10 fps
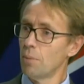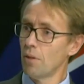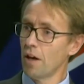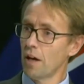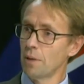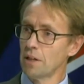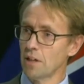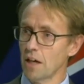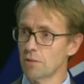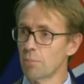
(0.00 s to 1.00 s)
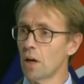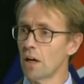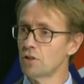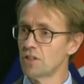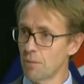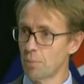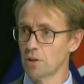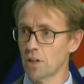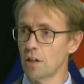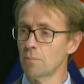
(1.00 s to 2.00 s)
but they are being done by a
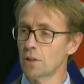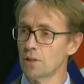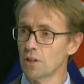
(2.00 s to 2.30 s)
separate team that